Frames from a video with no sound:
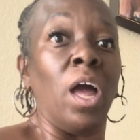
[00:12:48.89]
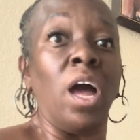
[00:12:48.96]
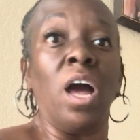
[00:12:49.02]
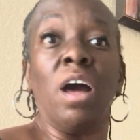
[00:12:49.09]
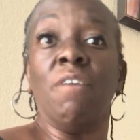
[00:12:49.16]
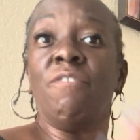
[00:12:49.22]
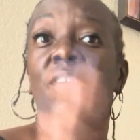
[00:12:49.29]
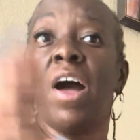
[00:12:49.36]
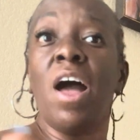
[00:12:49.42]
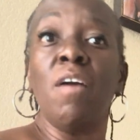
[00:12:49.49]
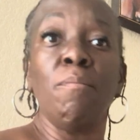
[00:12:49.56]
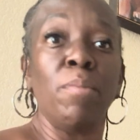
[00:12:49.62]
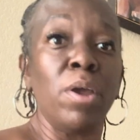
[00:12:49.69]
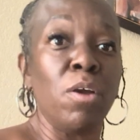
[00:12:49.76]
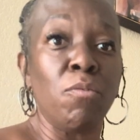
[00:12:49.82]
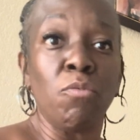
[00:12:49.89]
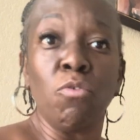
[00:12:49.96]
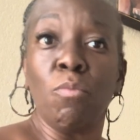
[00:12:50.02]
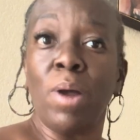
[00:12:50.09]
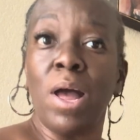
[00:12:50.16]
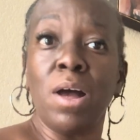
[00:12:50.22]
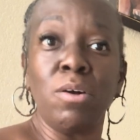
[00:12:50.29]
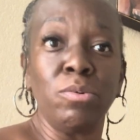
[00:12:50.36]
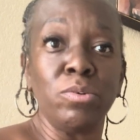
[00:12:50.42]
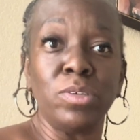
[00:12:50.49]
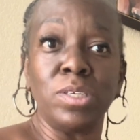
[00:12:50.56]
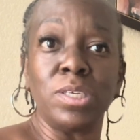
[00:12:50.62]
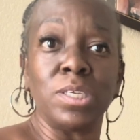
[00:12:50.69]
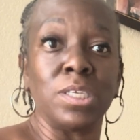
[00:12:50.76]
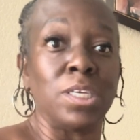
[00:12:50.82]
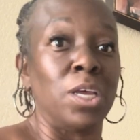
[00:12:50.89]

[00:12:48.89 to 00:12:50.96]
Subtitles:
a 5-bedroom house,